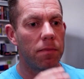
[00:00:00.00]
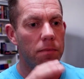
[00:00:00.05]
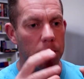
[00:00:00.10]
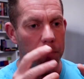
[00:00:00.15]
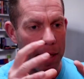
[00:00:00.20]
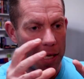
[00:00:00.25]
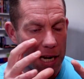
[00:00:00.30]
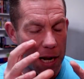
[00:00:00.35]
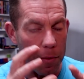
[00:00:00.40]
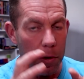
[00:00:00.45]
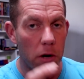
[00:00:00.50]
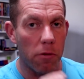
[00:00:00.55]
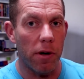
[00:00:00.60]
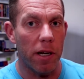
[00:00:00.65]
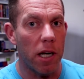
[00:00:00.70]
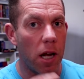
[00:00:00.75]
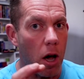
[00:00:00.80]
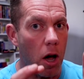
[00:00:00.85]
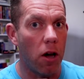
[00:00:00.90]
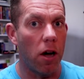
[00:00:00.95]
being able to run
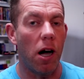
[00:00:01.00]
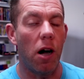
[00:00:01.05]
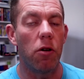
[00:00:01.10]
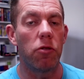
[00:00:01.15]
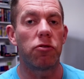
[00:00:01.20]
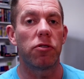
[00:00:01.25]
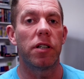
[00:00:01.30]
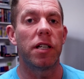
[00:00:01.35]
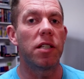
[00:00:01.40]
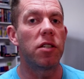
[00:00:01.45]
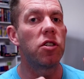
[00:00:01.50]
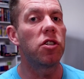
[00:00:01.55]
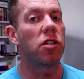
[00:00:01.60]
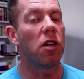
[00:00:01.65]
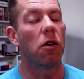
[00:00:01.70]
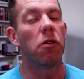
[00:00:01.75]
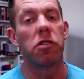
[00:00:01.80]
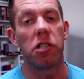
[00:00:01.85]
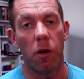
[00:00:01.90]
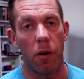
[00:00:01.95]
high or ultra is
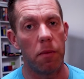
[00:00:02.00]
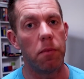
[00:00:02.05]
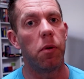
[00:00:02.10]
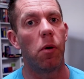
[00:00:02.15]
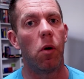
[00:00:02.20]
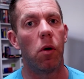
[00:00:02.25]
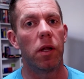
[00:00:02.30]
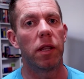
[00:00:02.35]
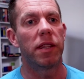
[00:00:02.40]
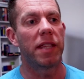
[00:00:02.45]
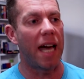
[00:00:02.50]
so important.